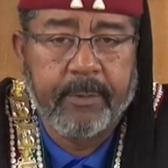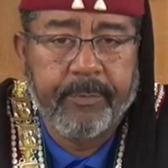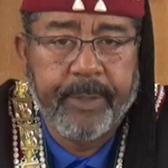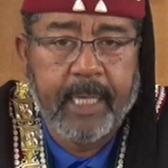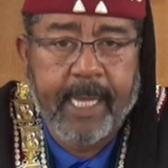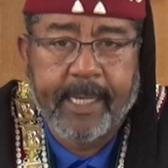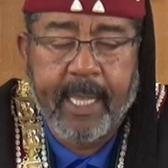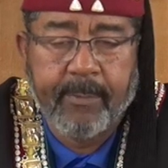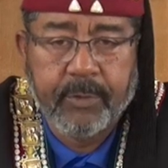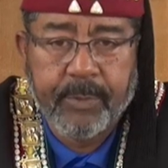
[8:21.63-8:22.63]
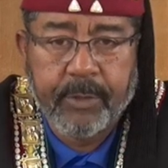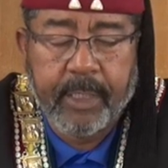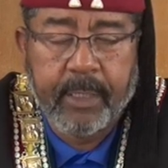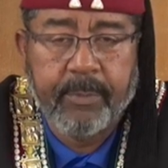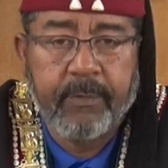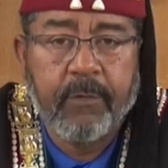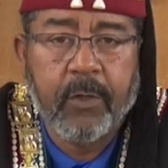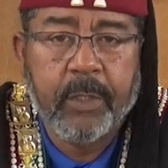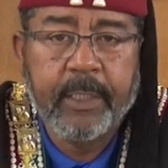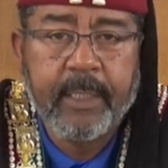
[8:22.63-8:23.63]
Be a lot of camel's milk that'll be
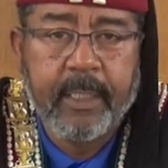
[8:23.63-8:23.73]
flowing,